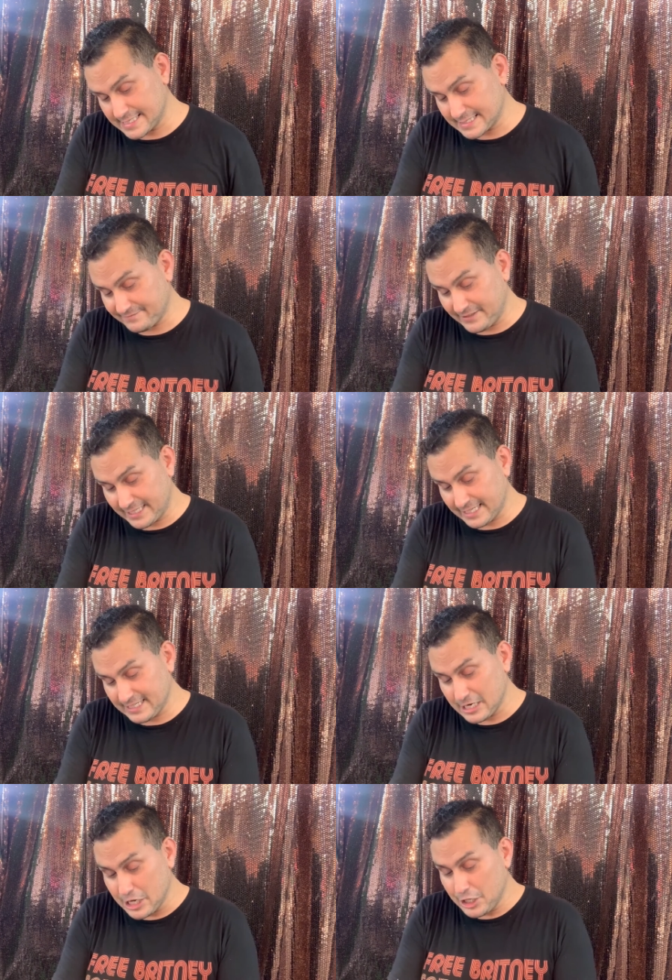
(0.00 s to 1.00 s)
is
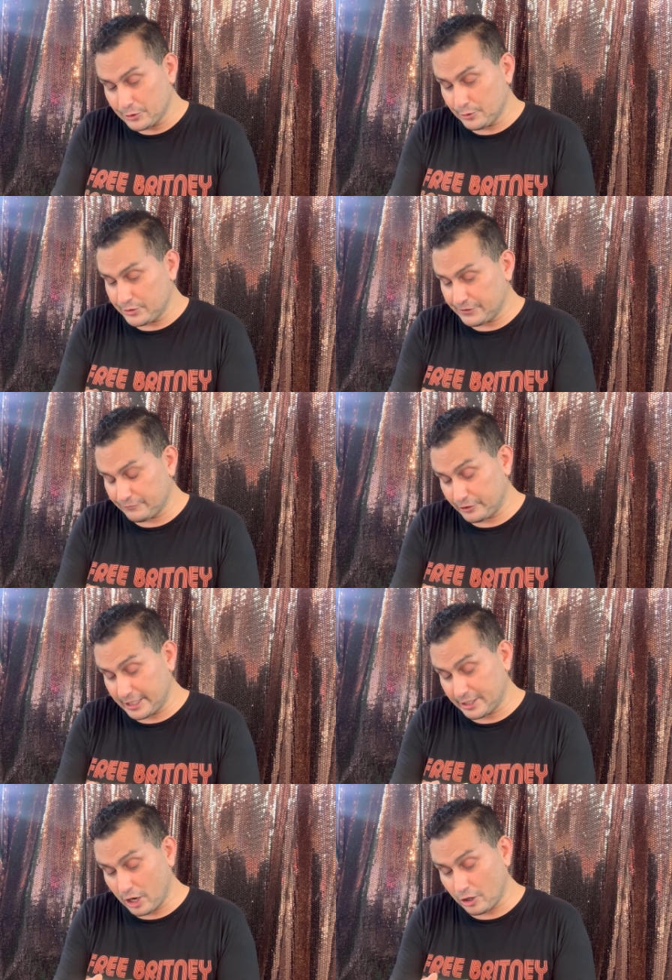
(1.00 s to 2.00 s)
vegan,
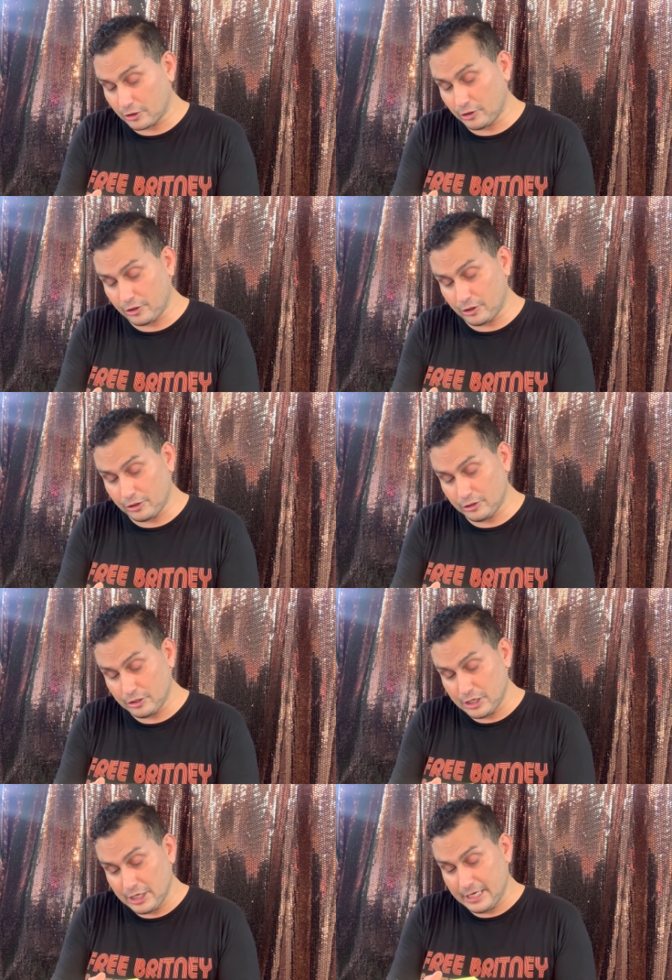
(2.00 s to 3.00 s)
cruelty-free, and alcohol.
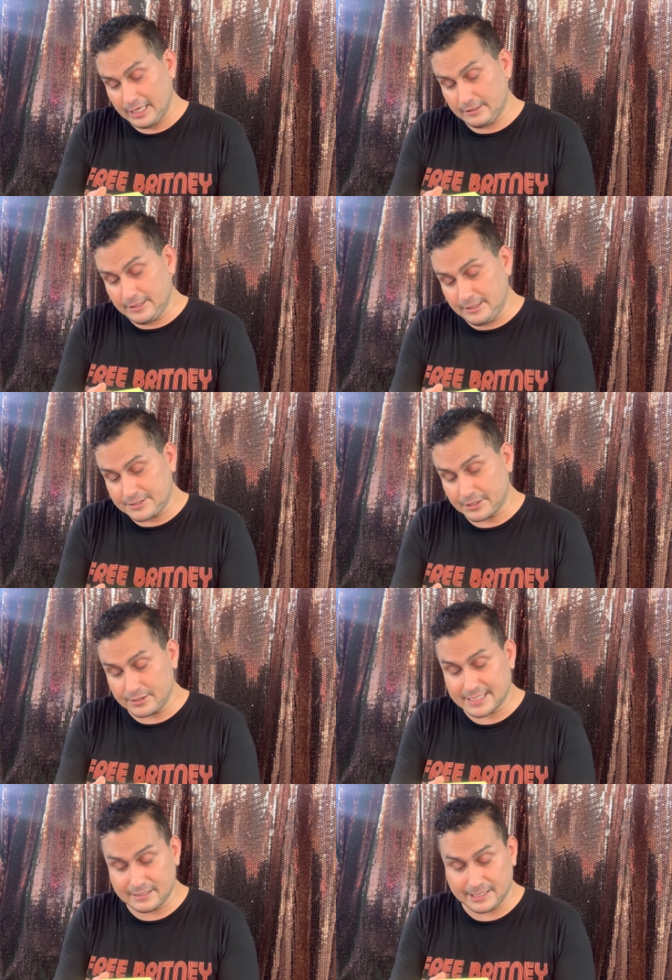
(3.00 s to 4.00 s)
So
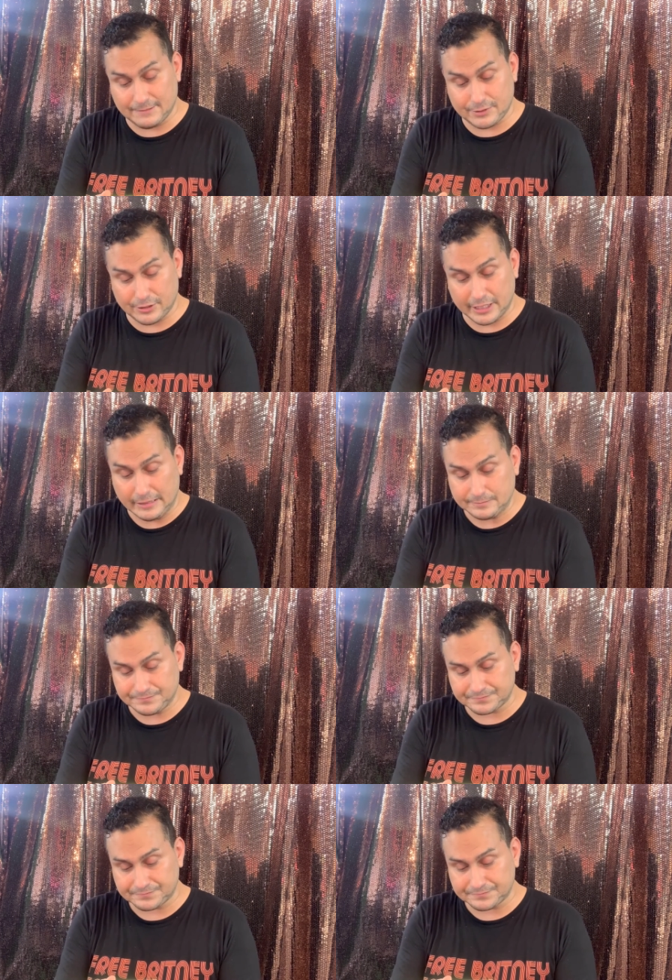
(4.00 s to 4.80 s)
it's clean beauty.